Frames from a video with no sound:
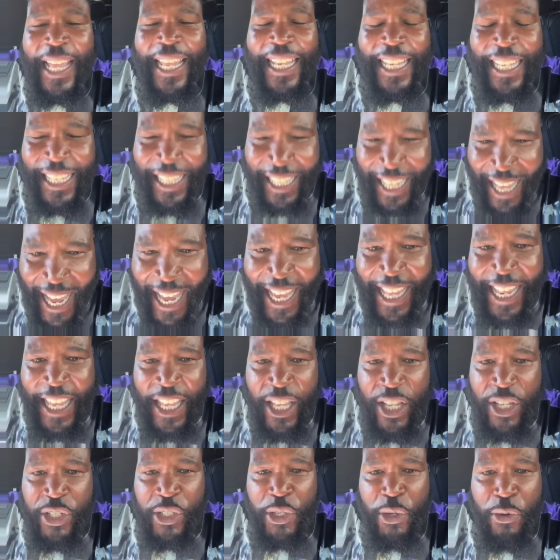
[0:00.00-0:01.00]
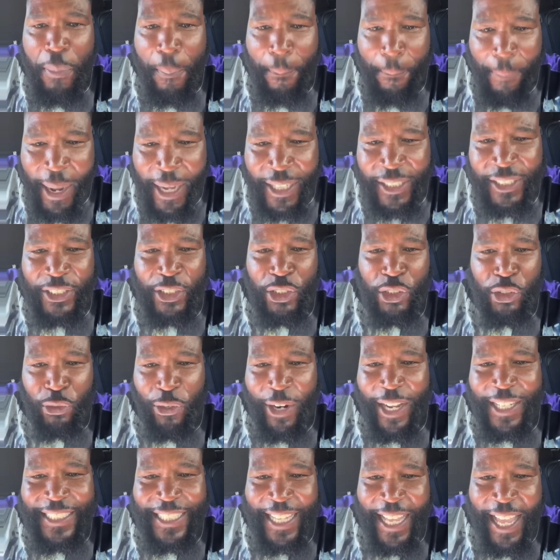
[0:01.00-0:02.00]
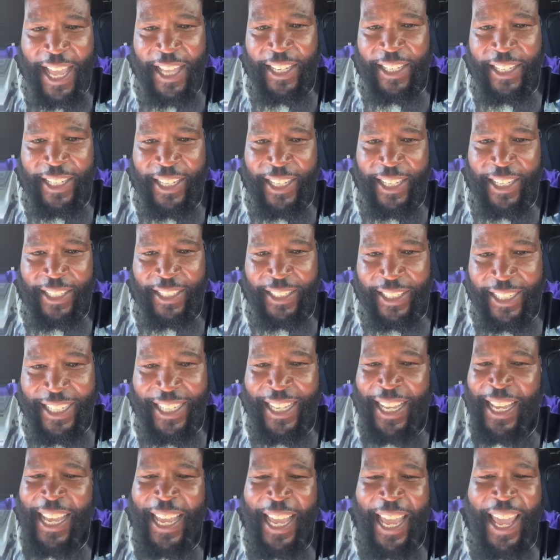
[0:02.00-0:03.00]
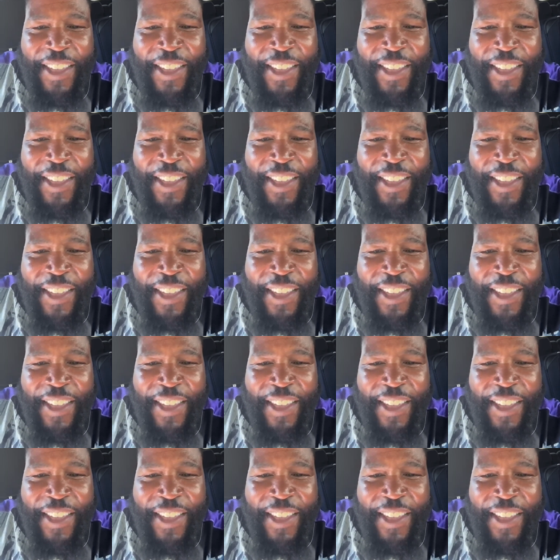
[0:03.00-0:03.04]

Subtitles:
Ladies, you must dress elegantly.